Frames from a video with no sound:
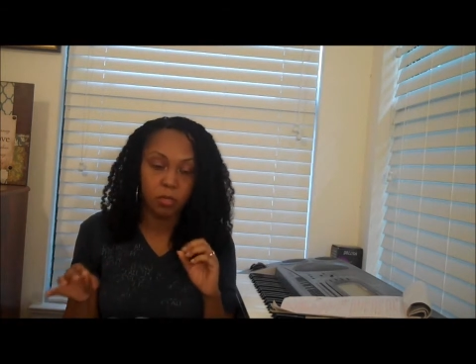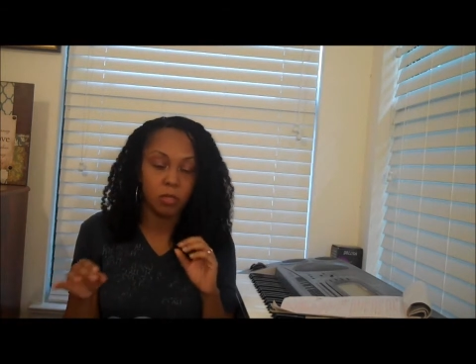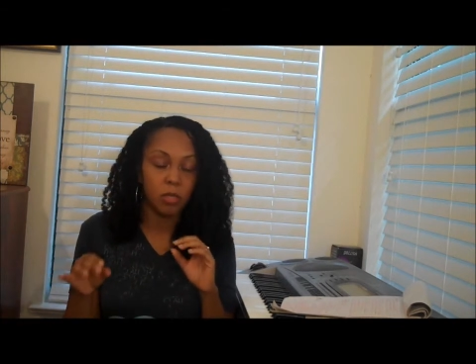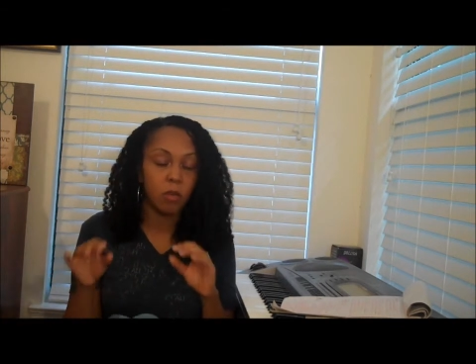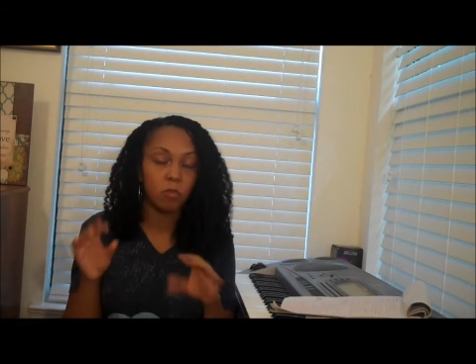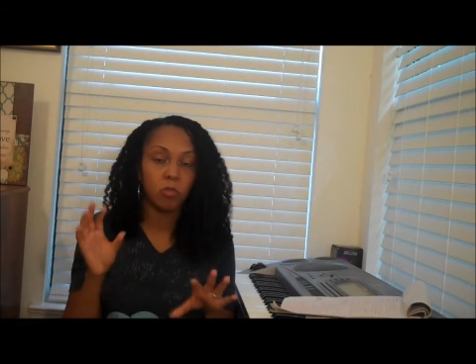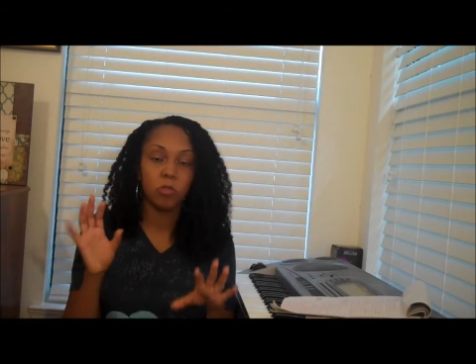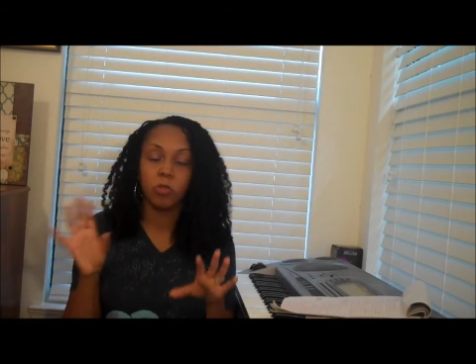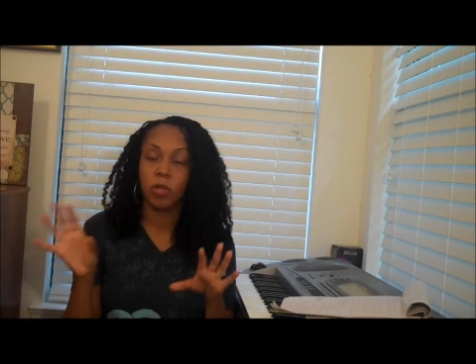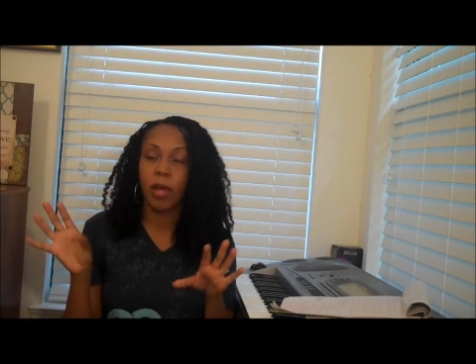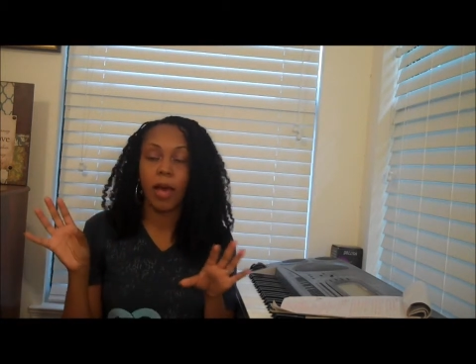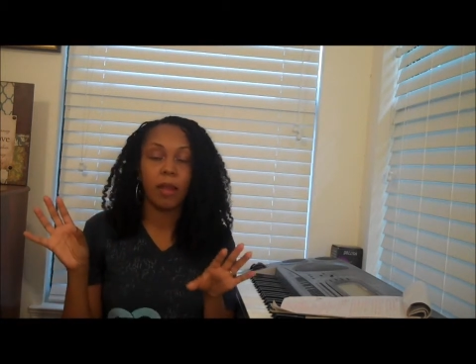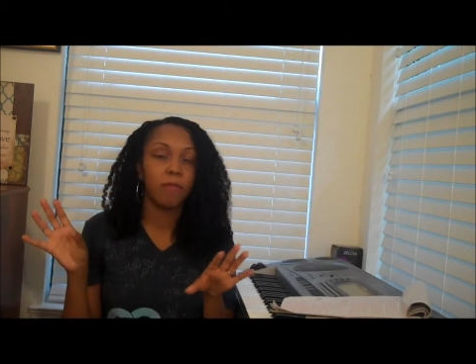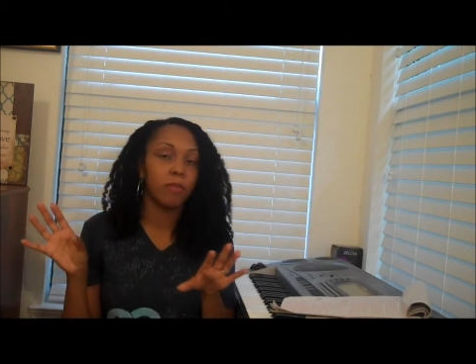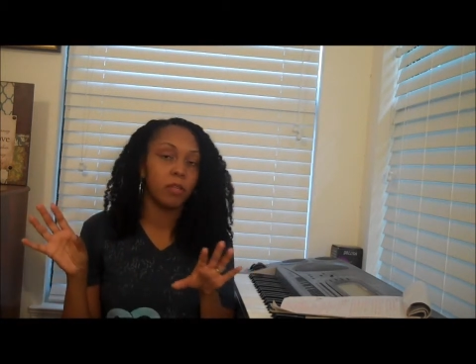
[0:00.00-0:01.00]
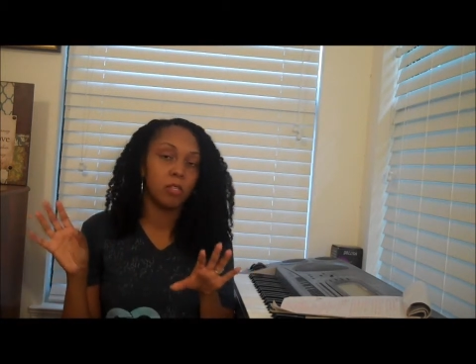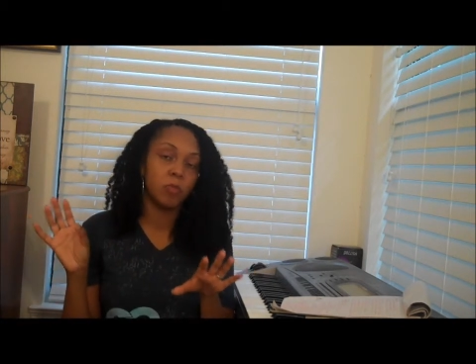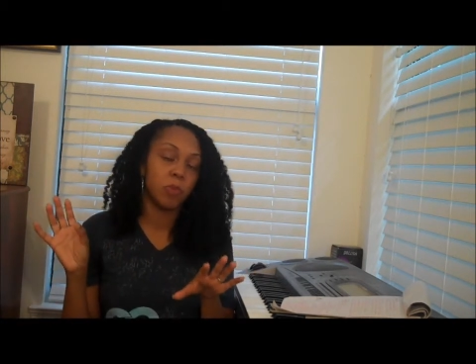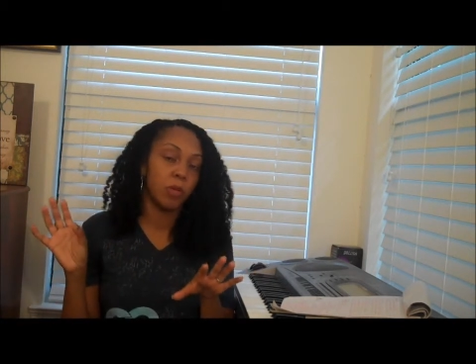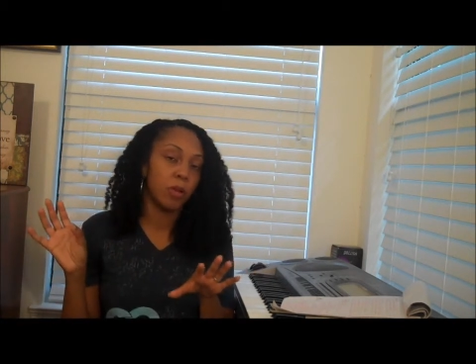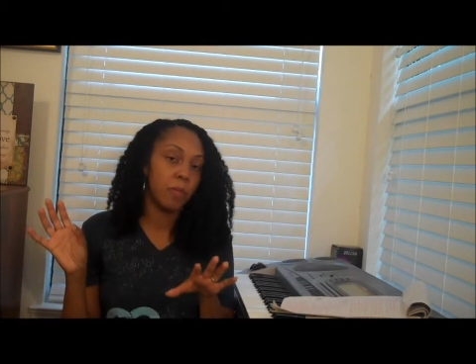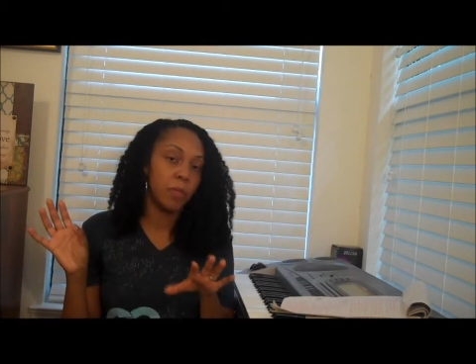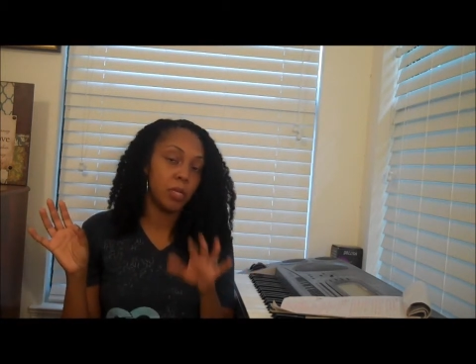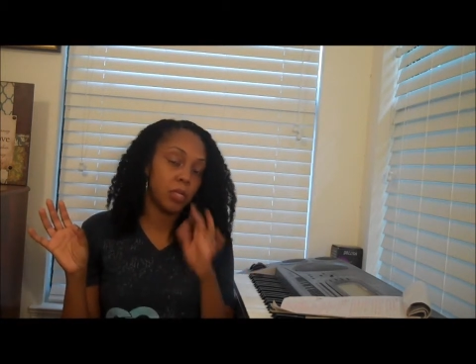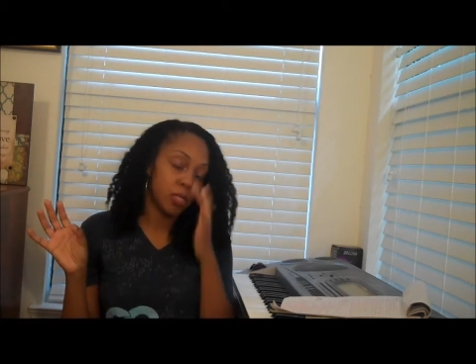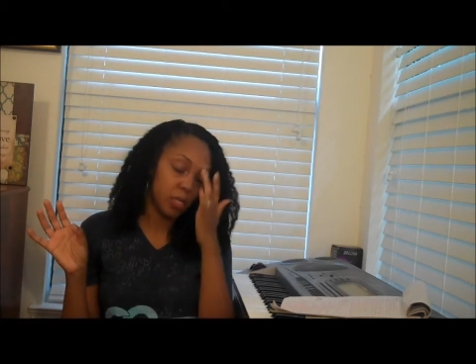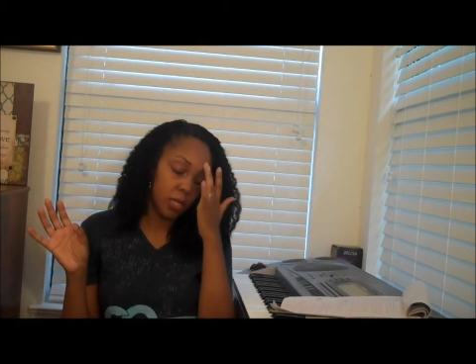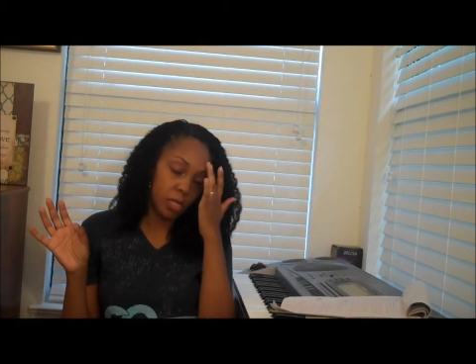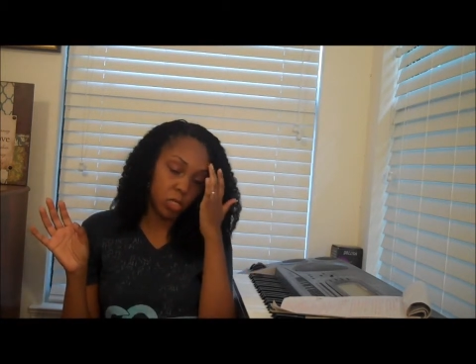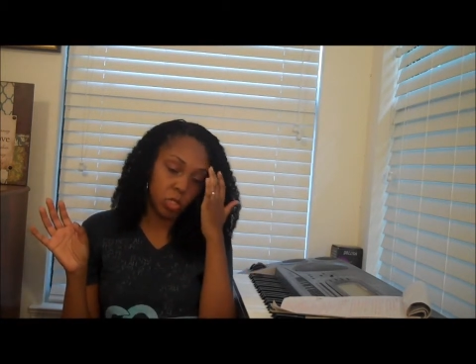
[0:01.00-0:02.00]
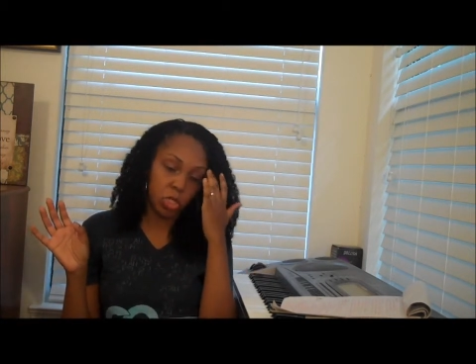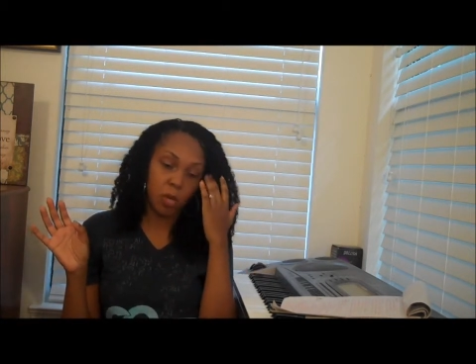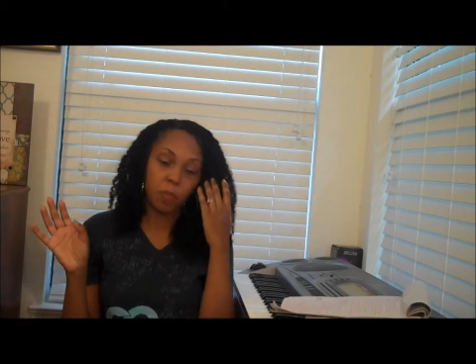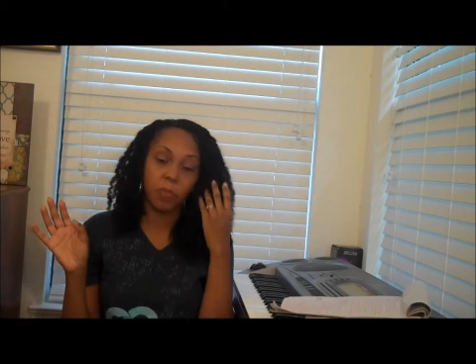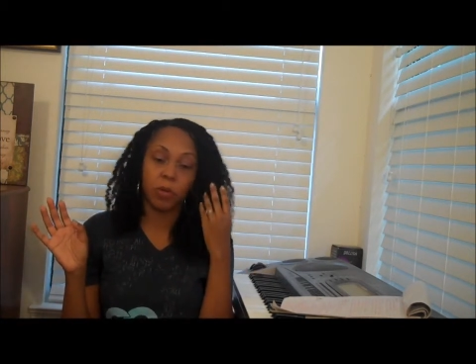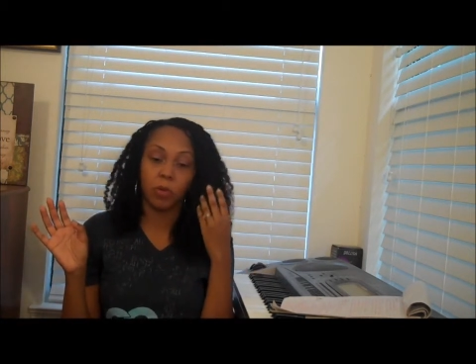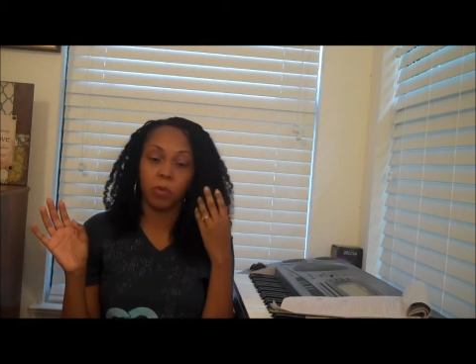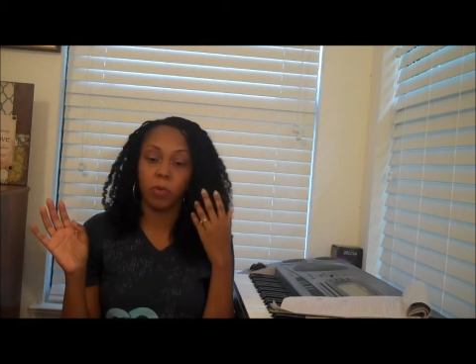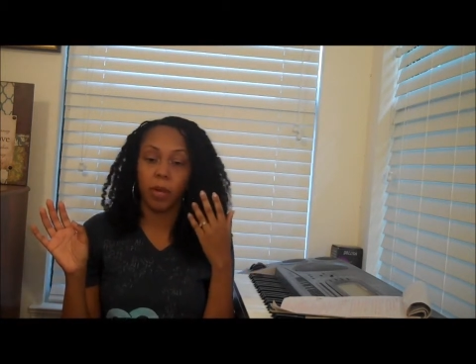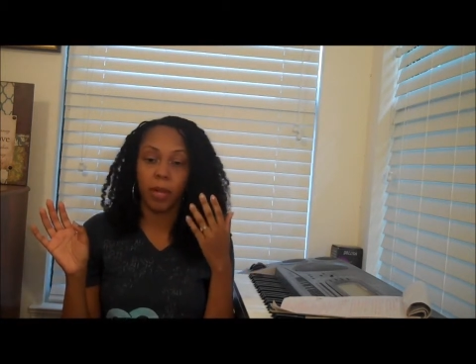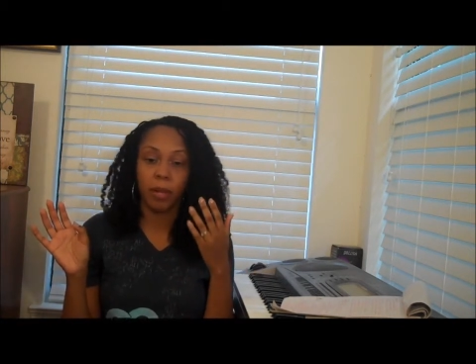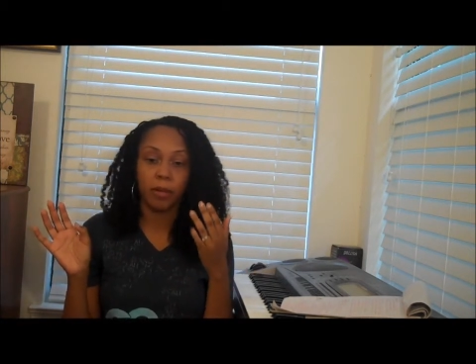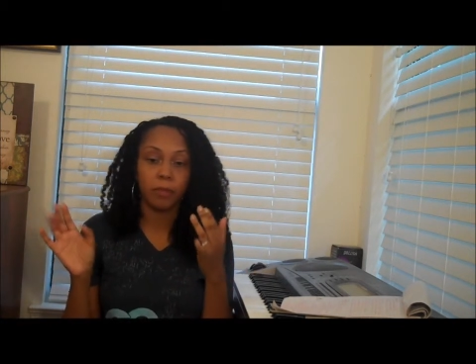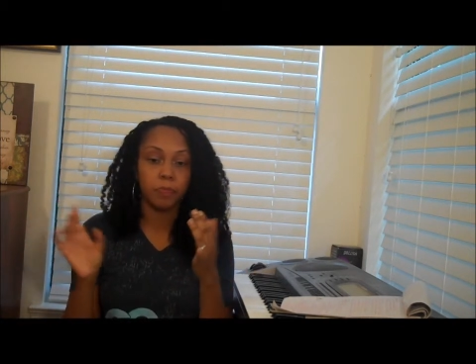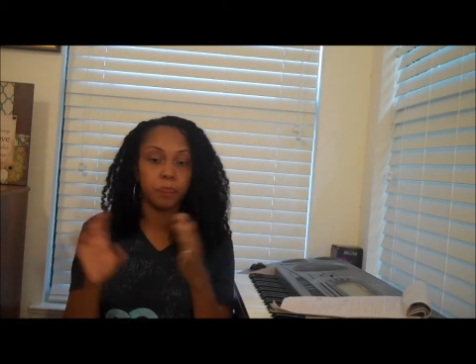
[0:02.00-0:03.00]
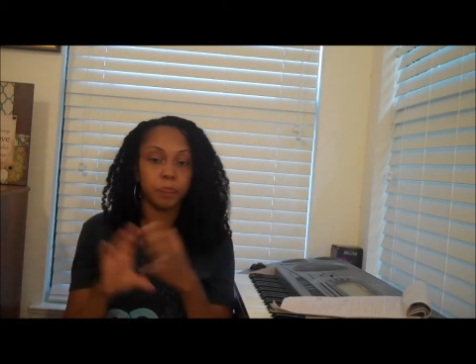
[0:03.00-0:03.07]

Don't do a lot of experimenting and jumping around.